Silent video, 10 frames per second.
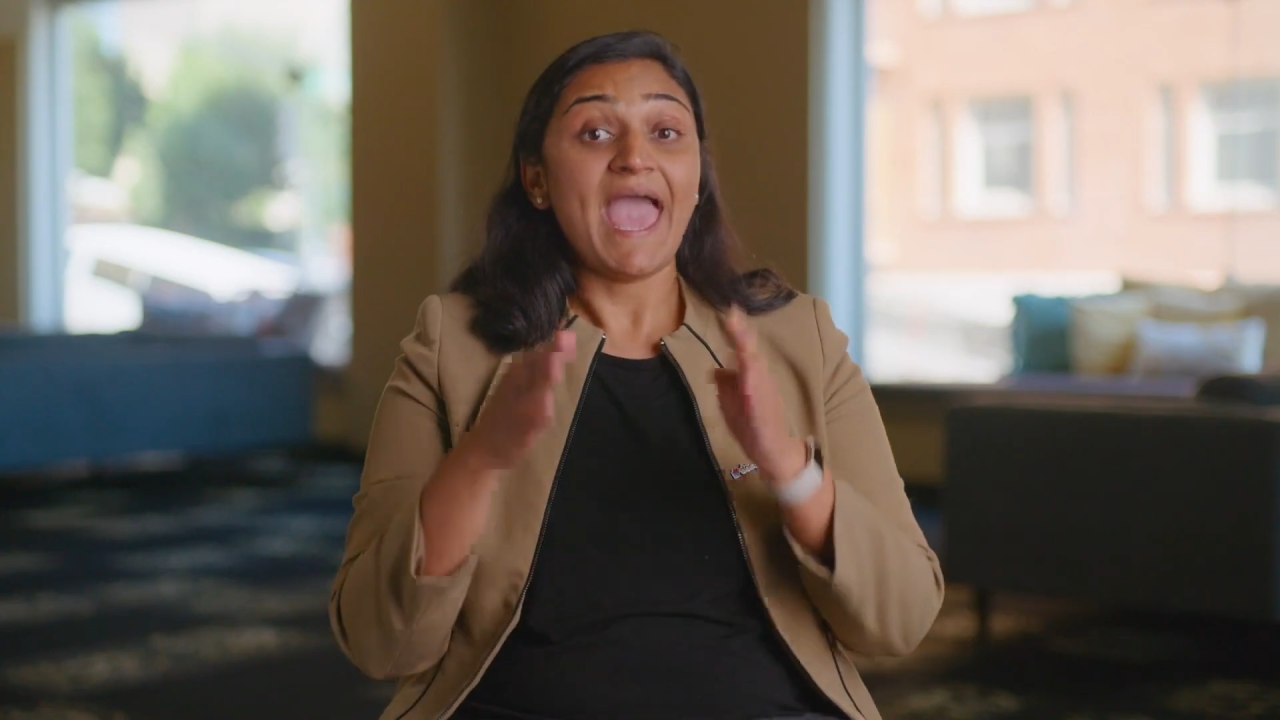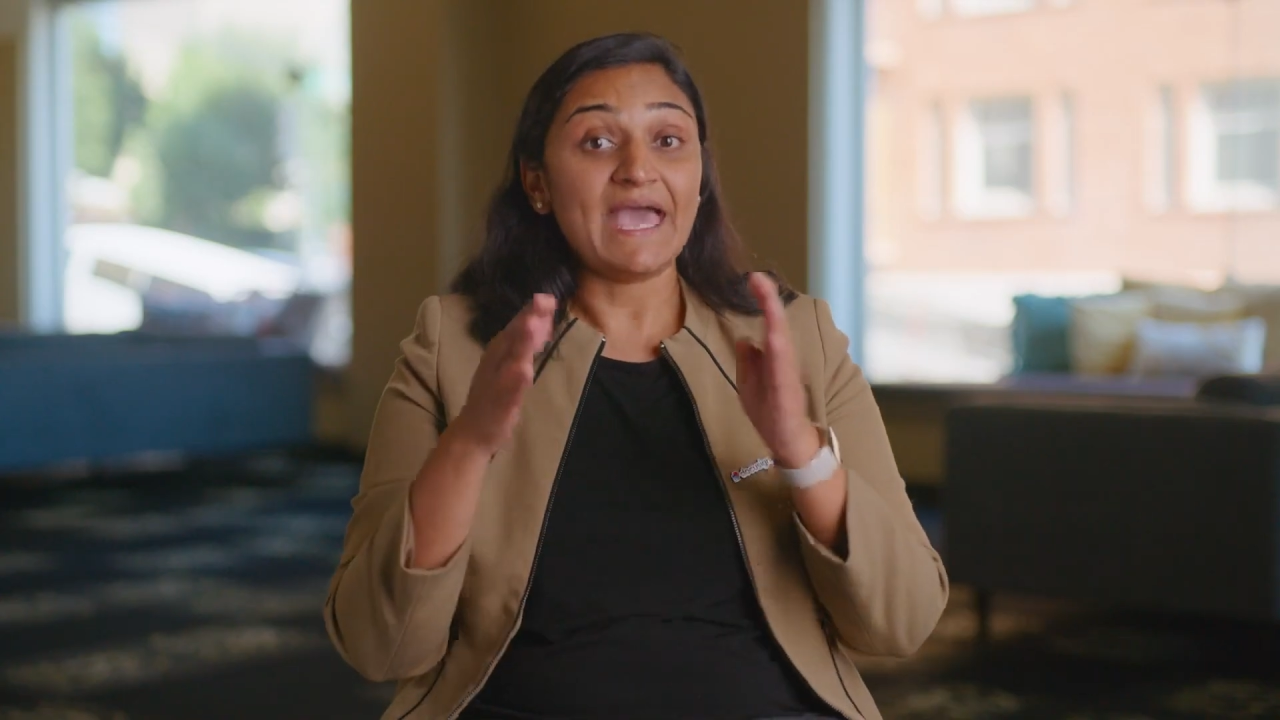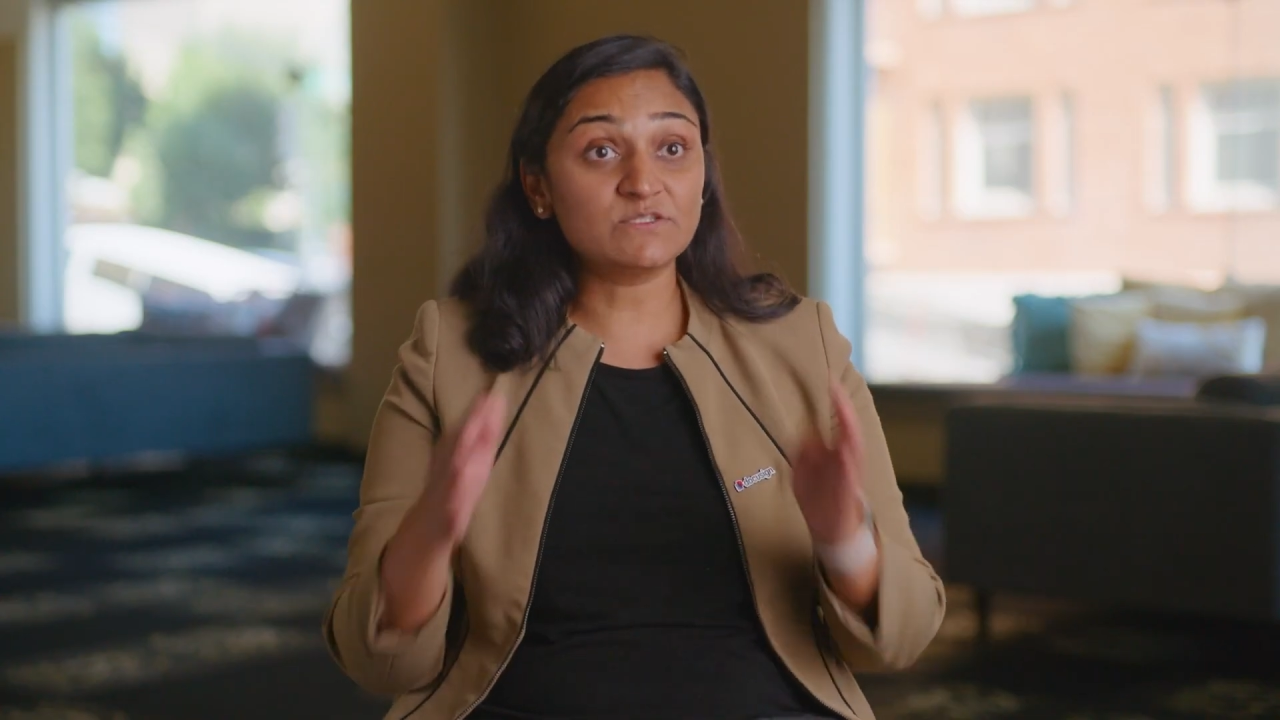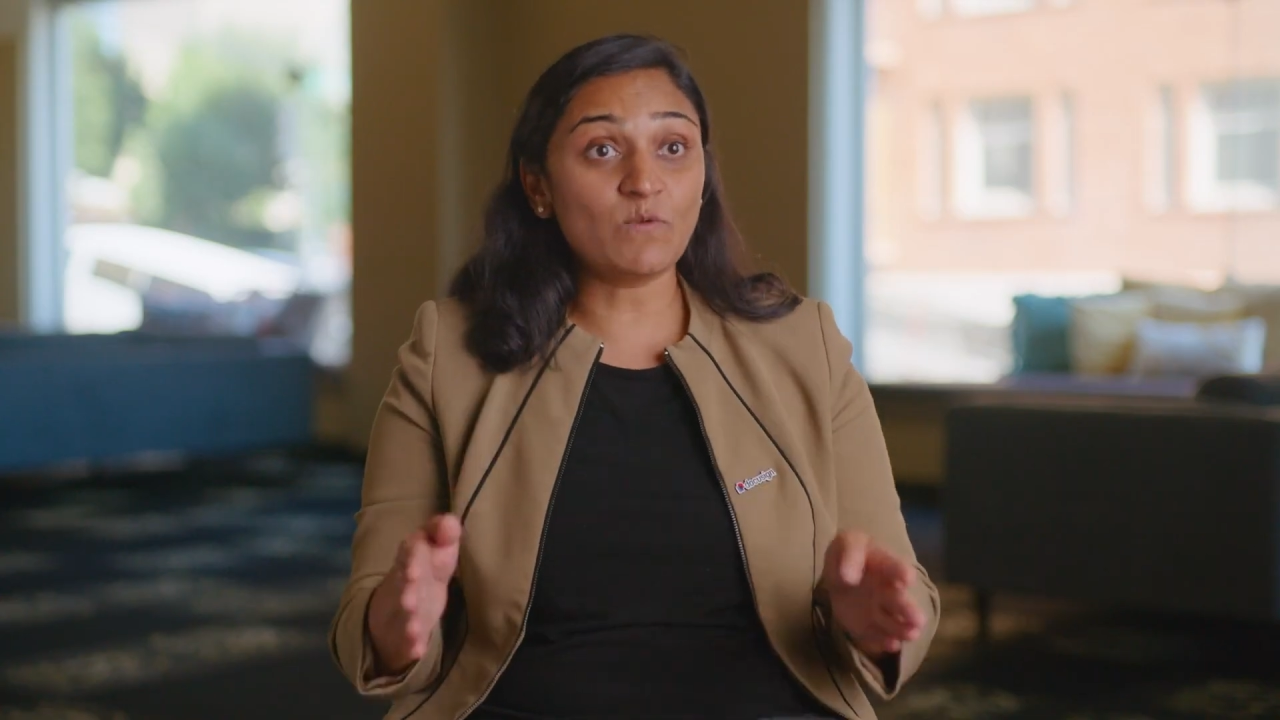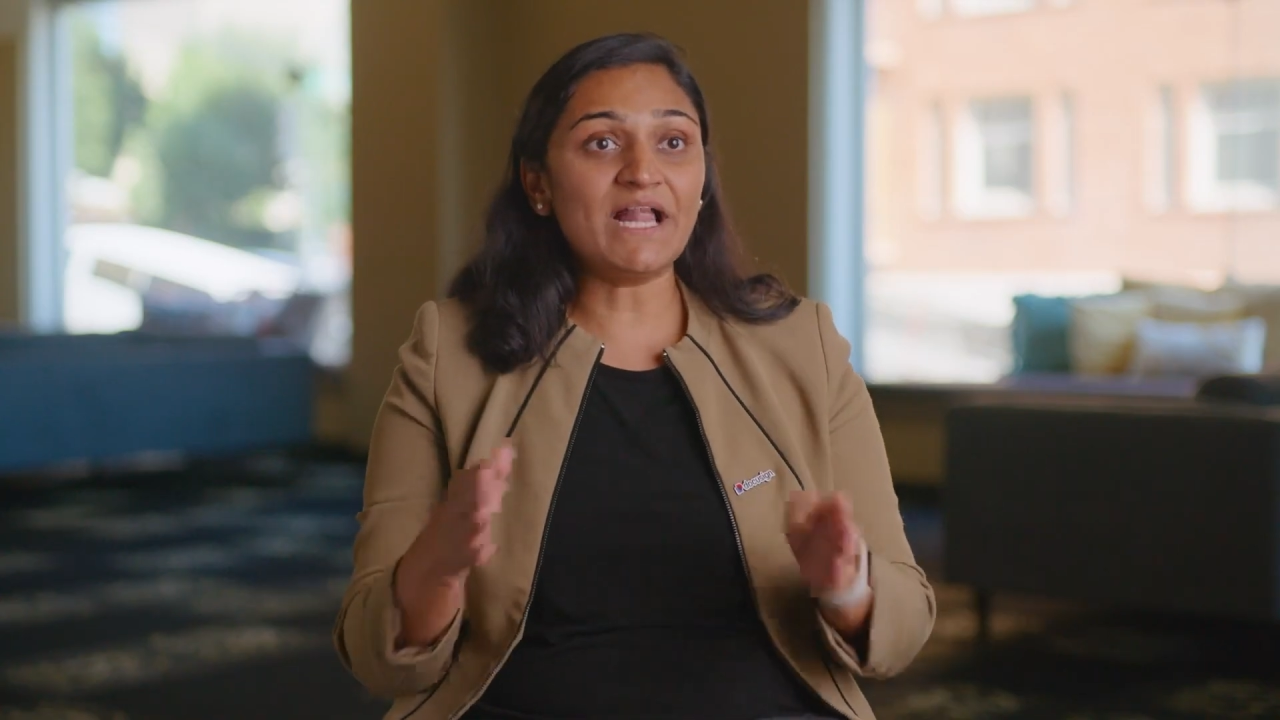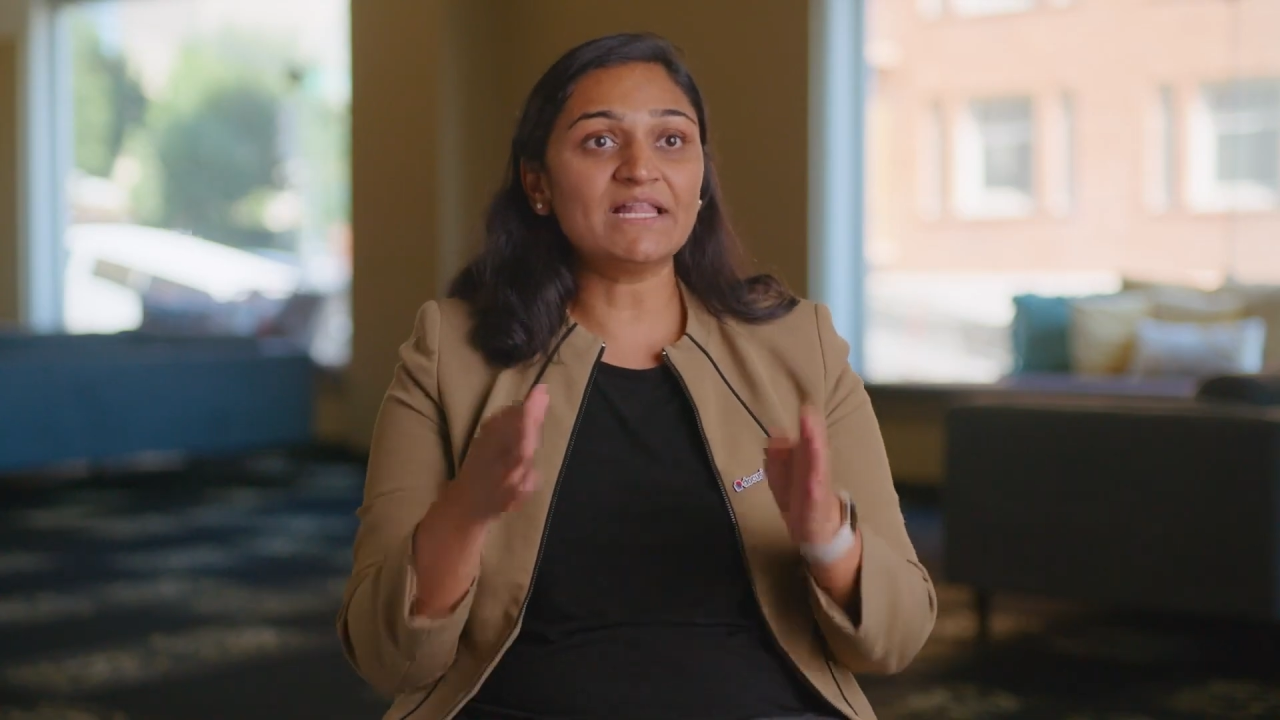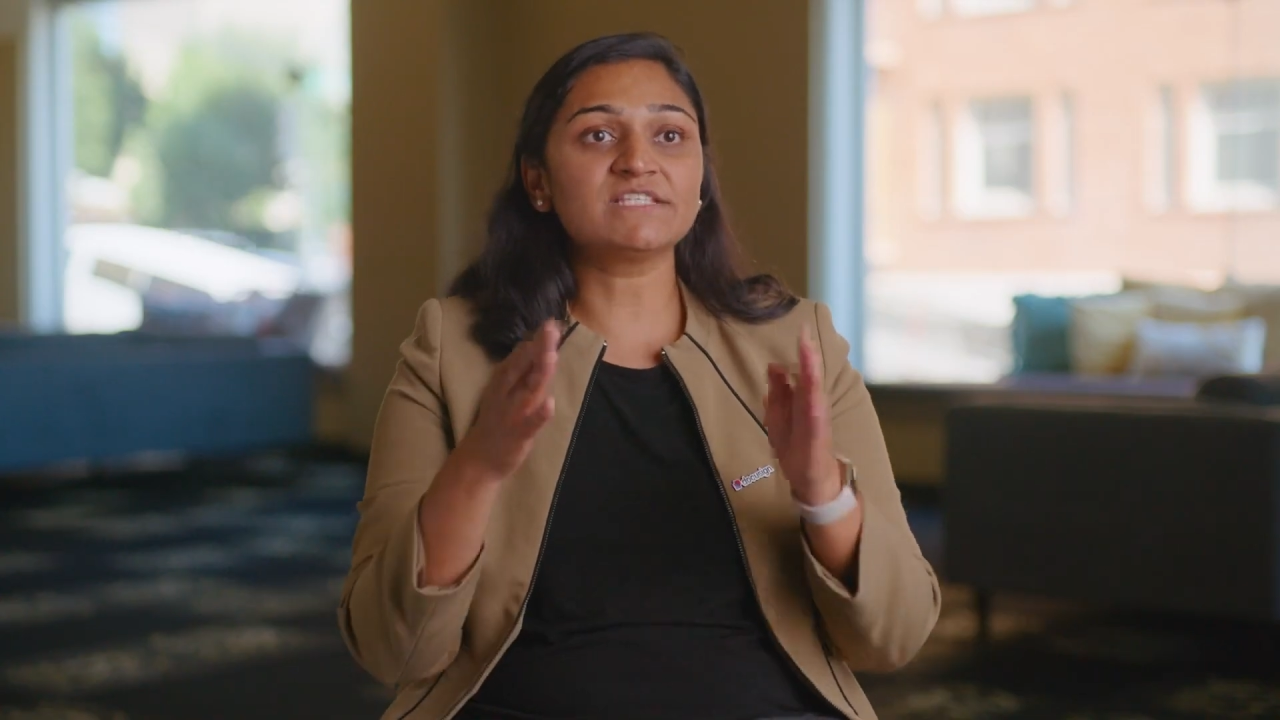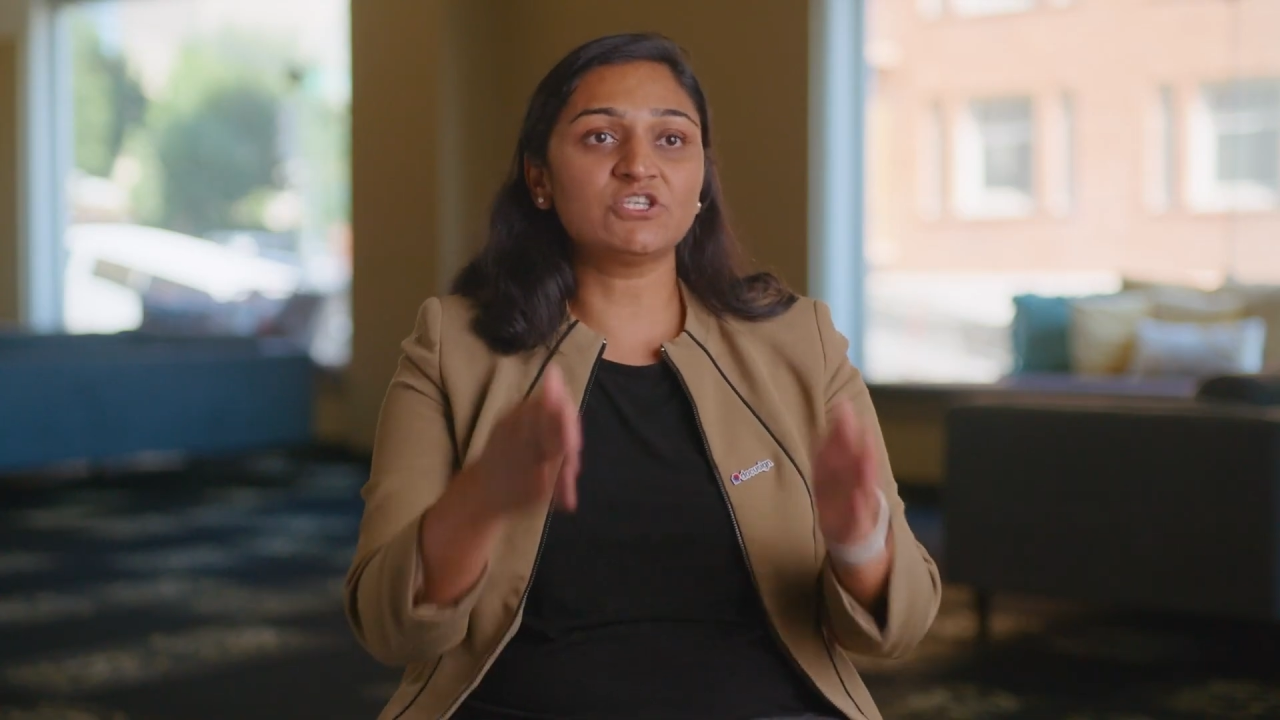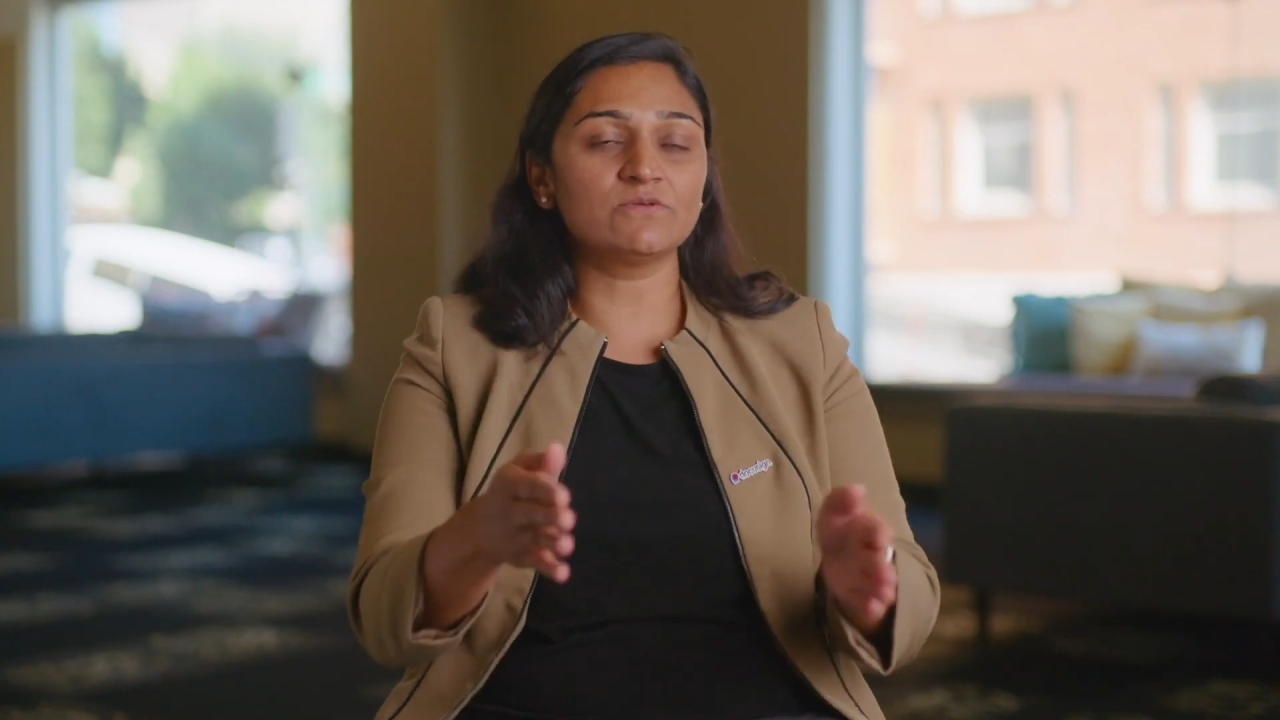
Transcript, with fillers: as well as